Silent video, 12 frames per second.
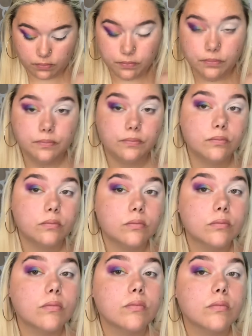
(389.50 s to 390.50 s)

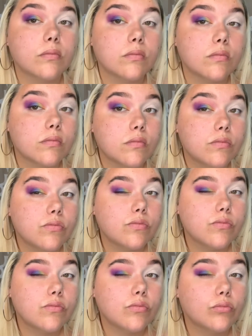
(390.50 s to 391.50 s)
[no speech]